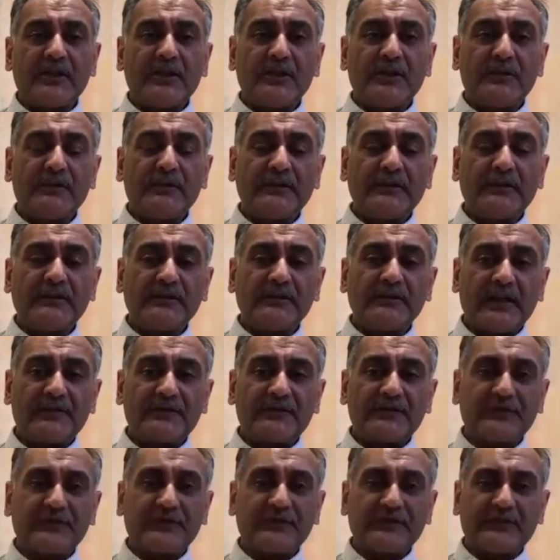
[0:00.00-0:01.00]
who will look
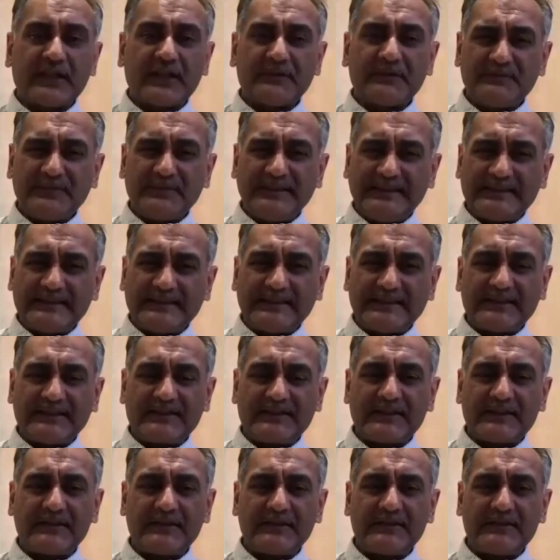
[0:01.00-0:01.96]
after your diabetes.